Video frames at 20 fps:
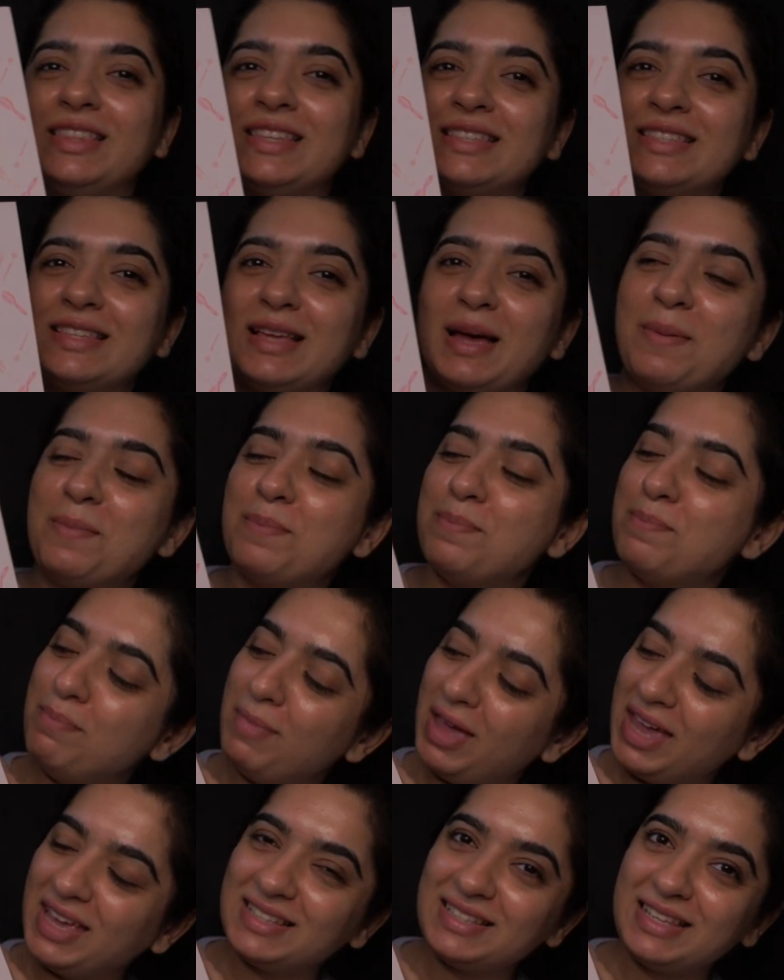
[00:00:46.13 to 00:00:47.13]
this
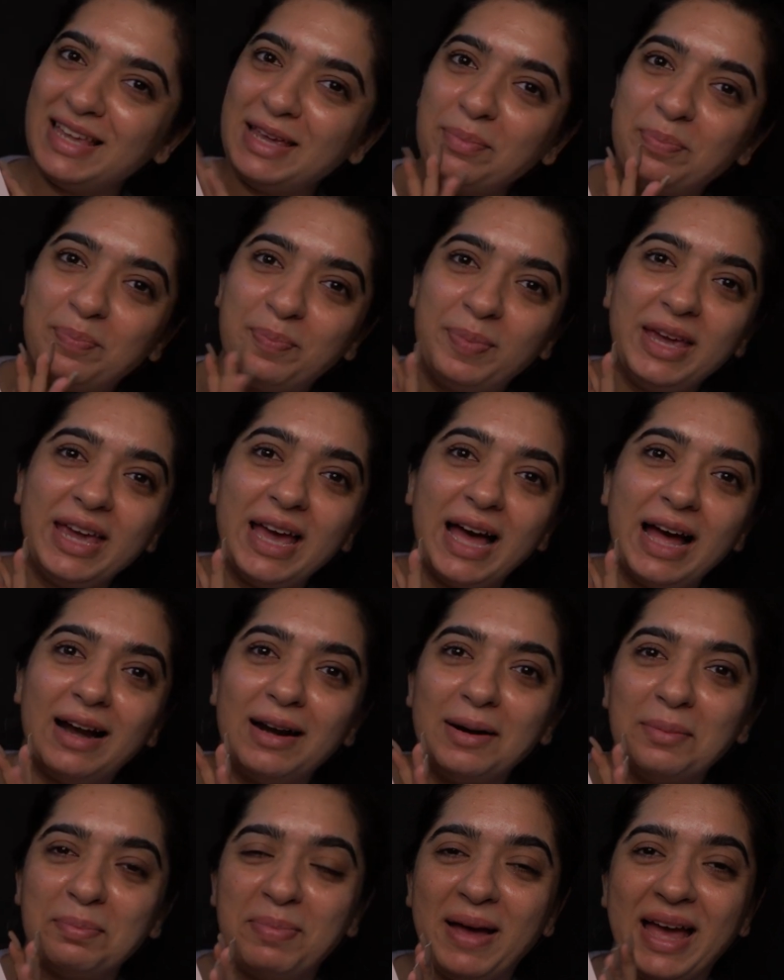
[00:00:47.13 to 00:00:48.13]
amazing
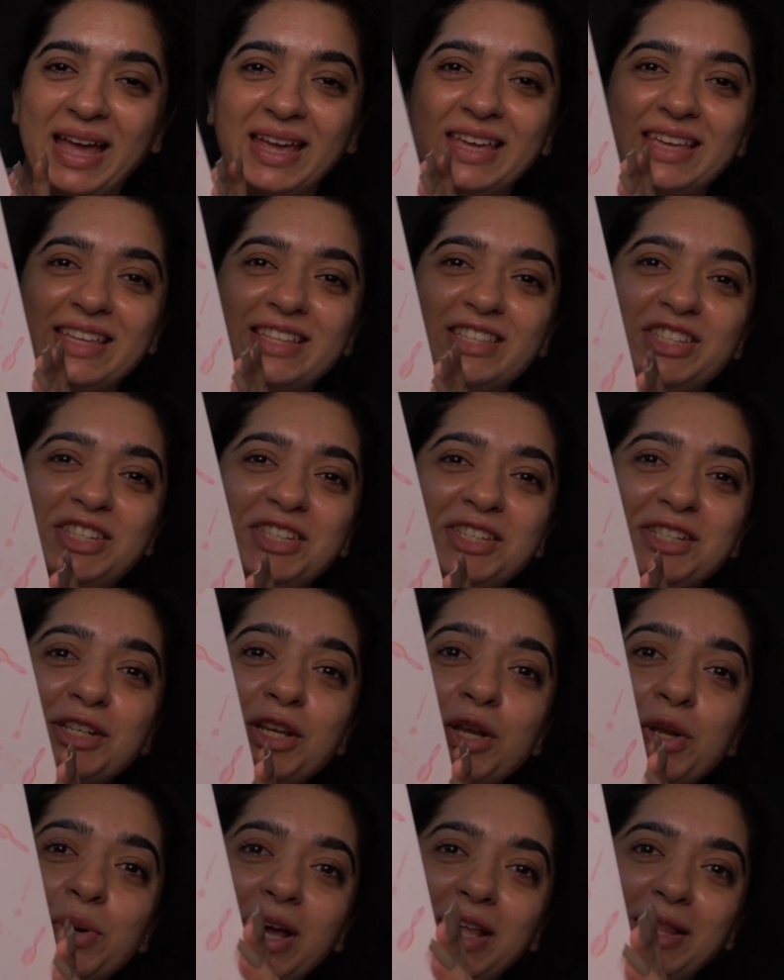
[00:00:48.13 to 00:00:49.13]
PR package.
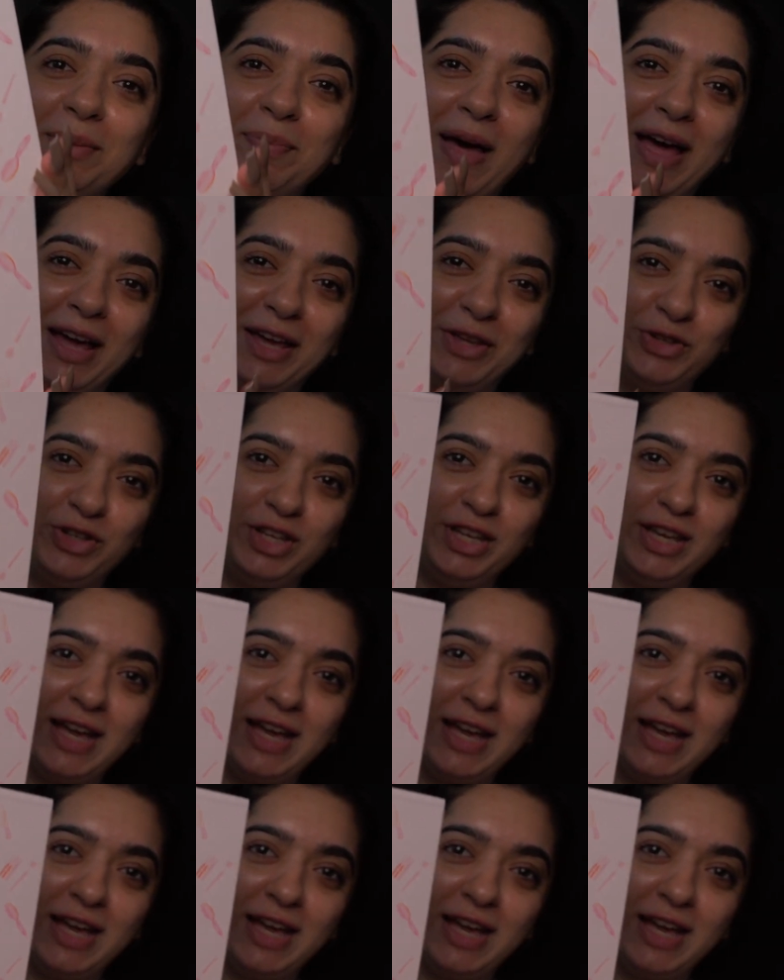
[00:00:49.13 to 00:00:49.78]
Look at the packaging,